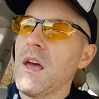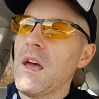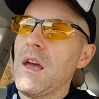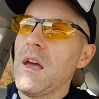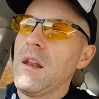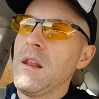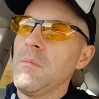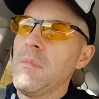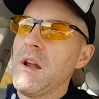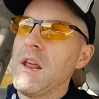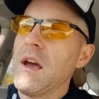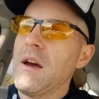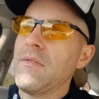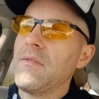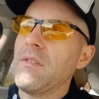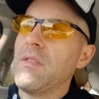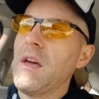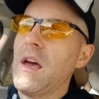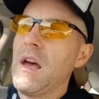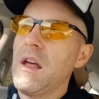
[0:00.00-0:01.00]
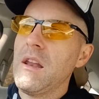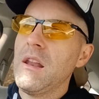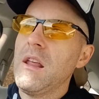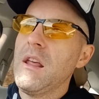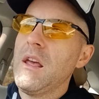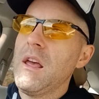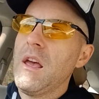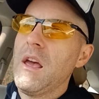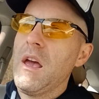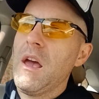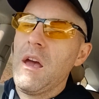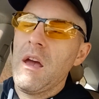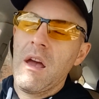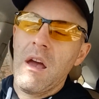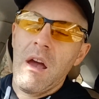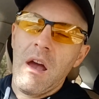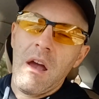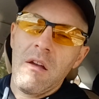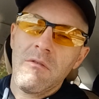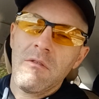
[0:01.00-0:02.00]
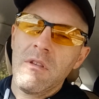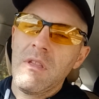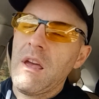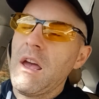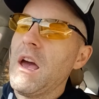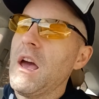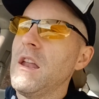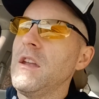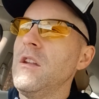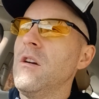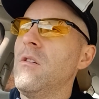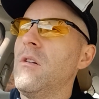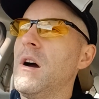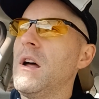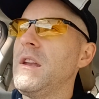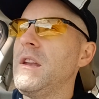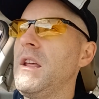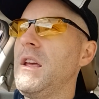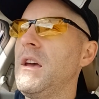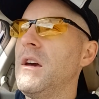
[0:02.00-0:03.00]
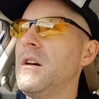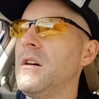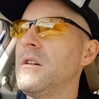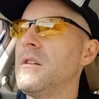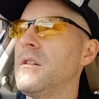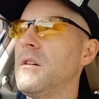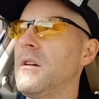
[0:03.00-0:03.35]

anybody after that, I really had no idea